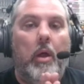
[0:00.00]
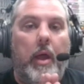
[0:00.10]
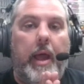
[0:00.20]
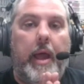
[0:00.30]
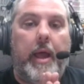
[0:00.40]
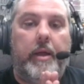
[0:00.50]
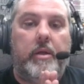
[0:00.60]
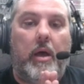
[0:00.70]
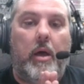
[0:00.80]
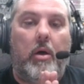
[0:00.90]
and
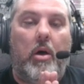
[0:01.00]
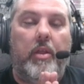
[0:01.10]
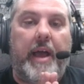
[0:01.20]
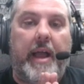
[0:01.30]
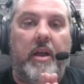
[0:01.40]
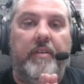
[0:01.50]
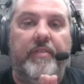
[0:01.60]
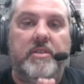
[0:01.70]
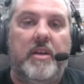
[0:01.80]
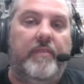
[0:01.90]
all that kind of fun
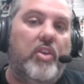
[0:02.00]
stuff.